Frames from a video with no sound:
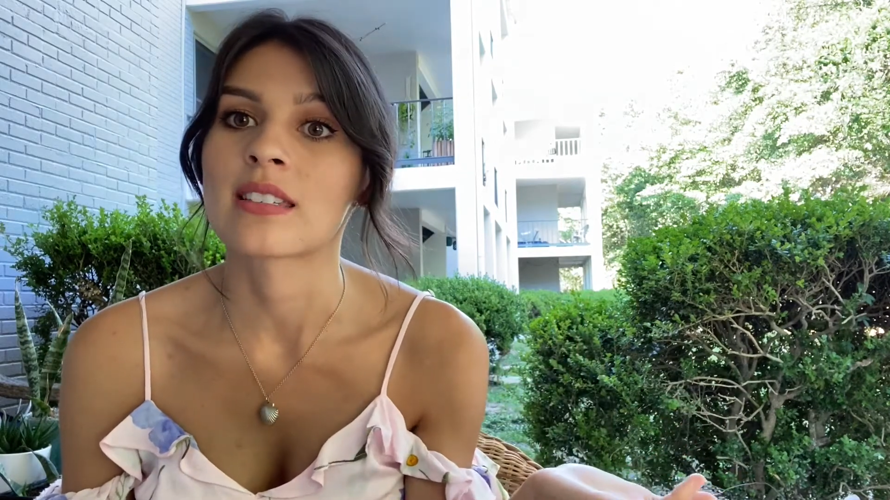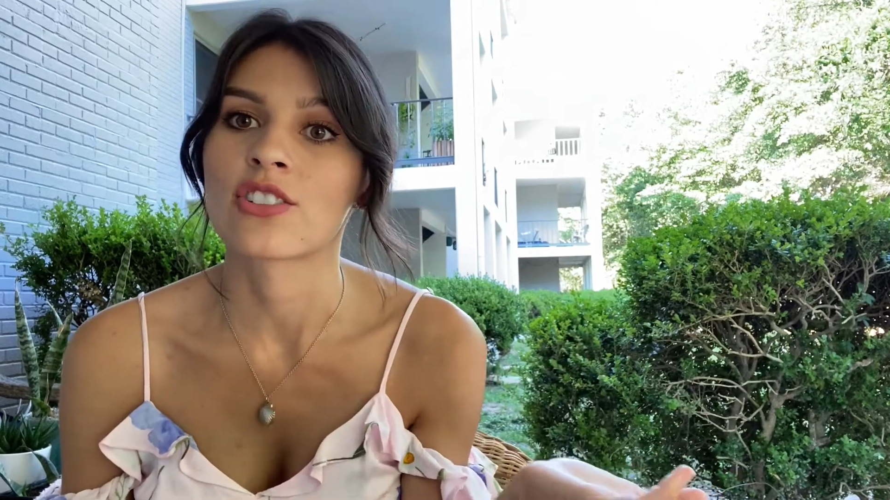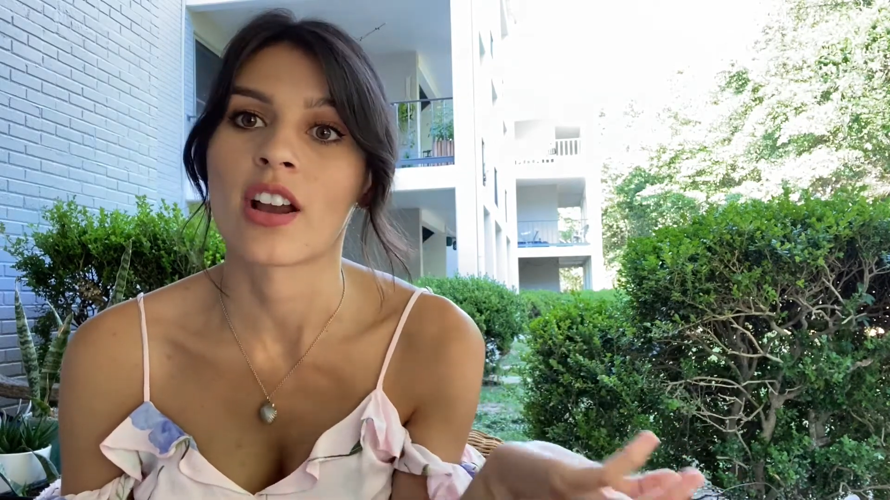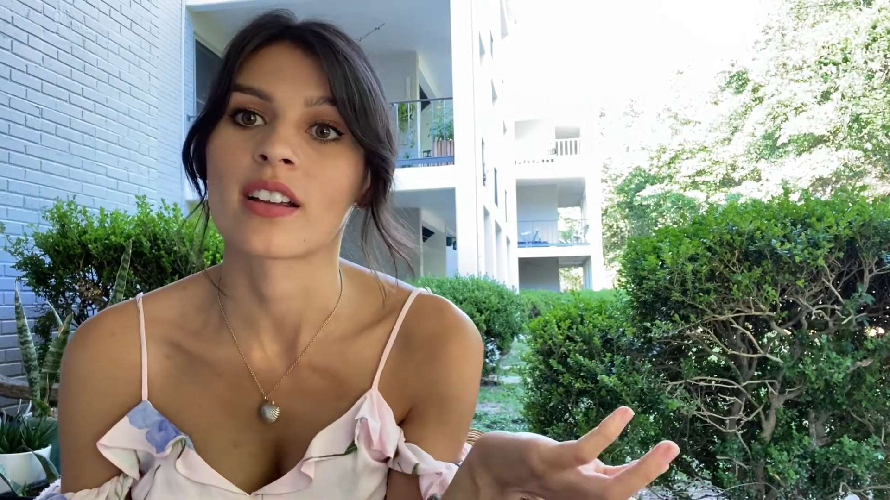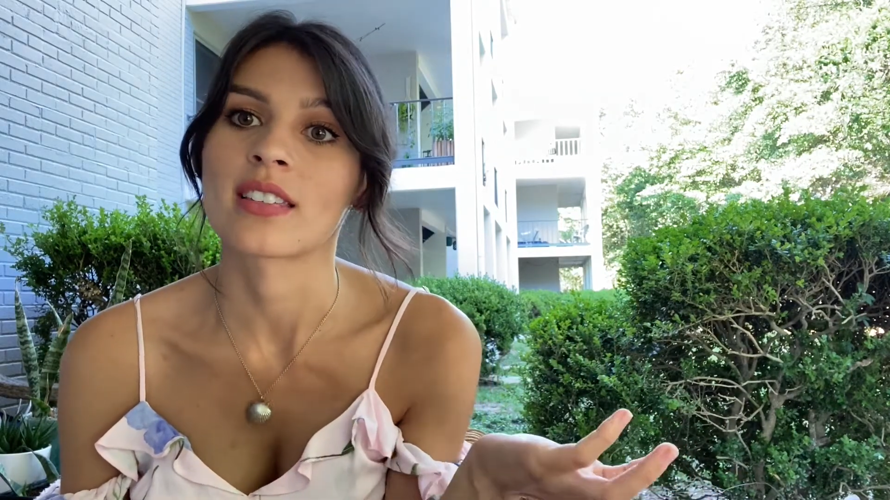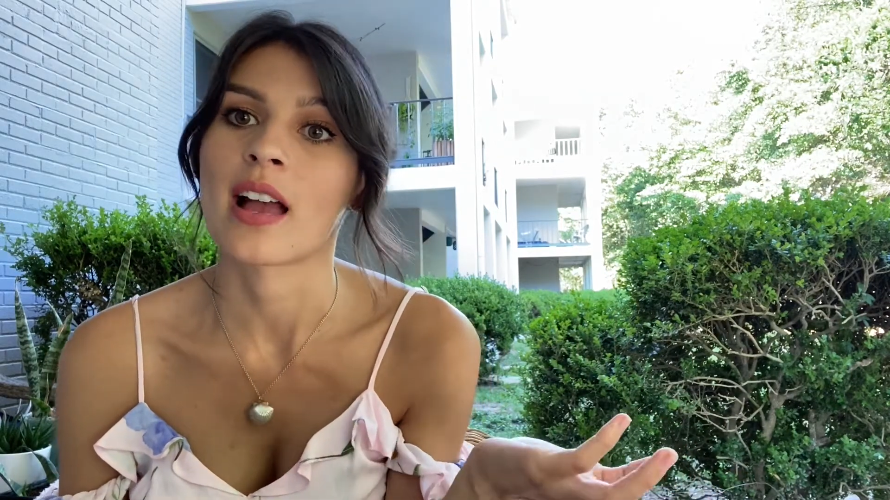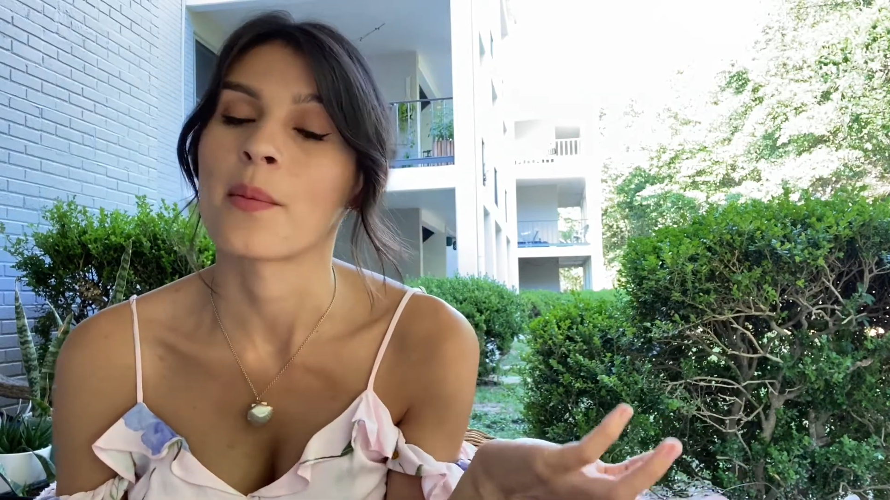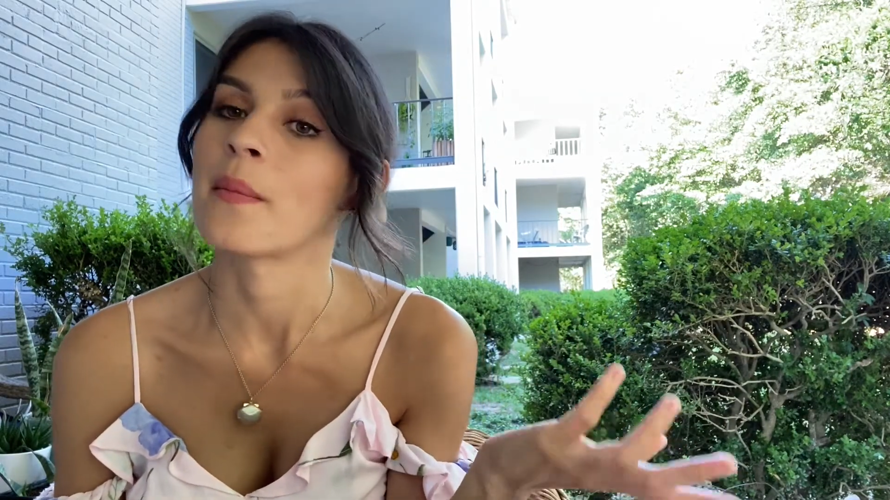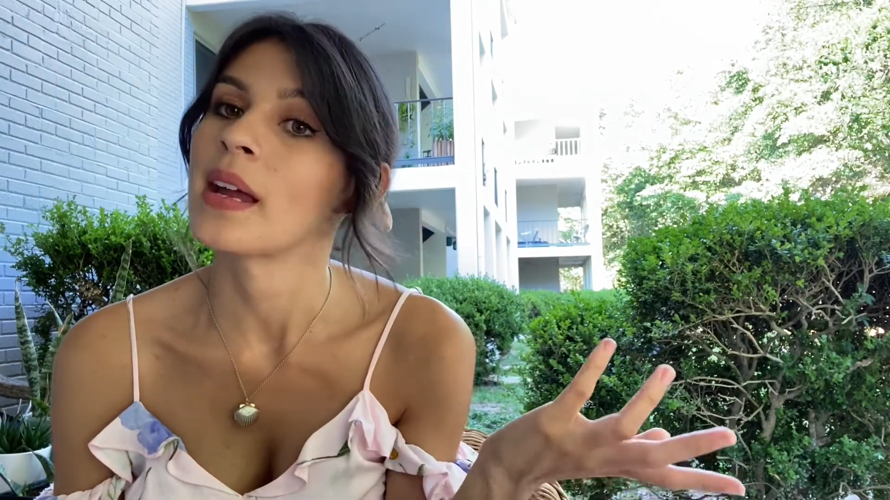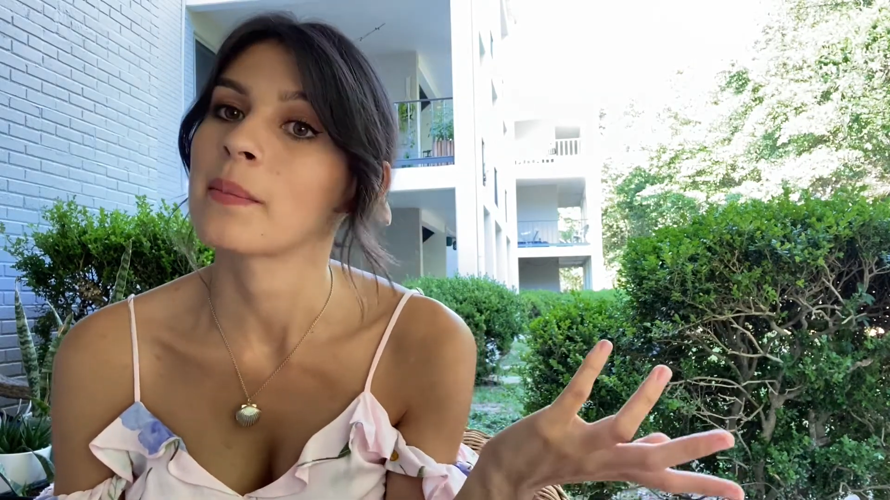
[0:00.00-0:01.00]
sharks that
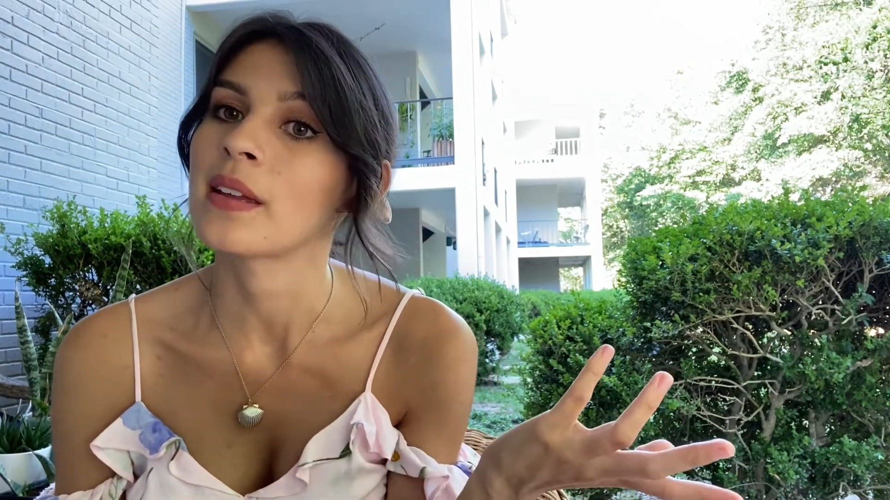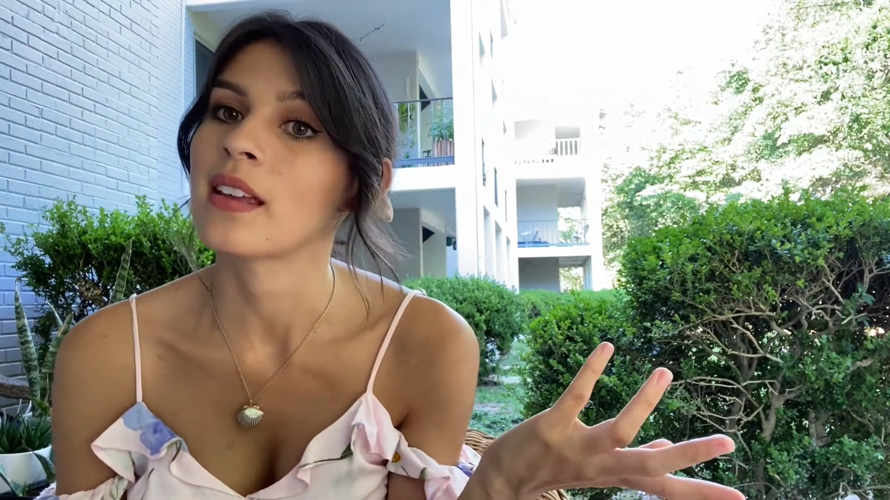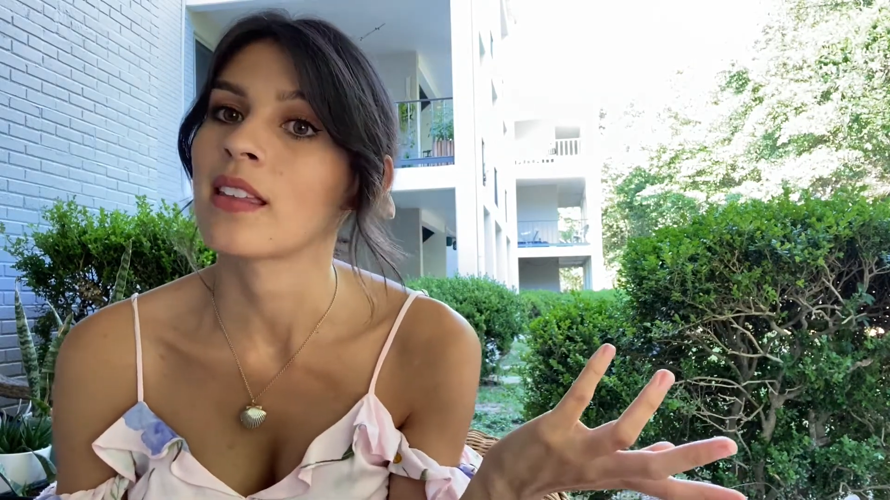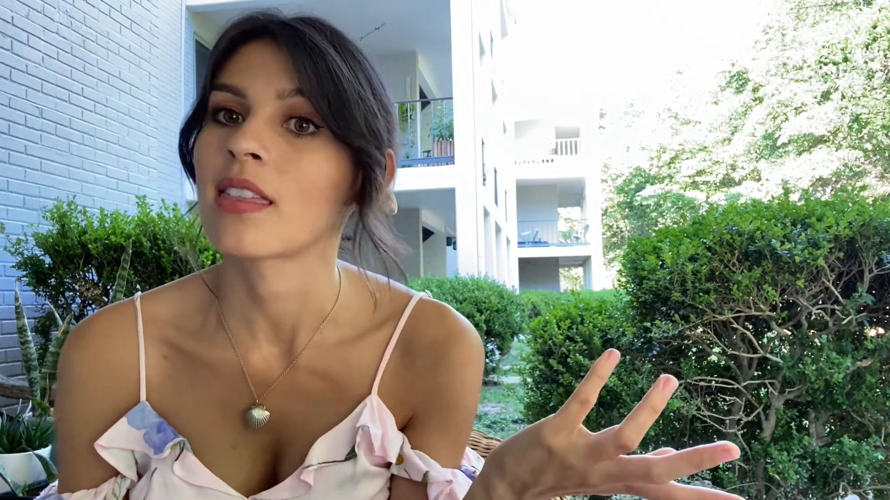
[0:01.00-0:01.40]
might be